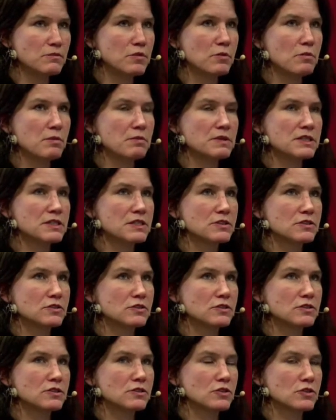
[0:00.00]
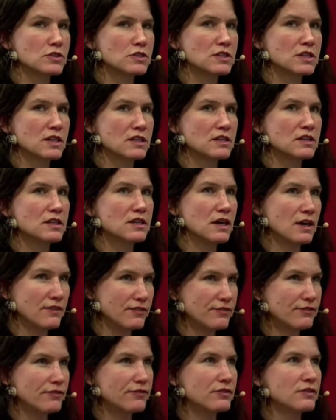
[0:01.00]
Probably it's not done
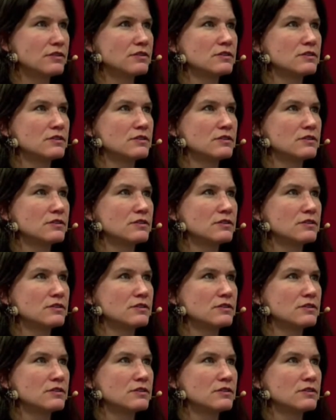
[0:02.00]
enough.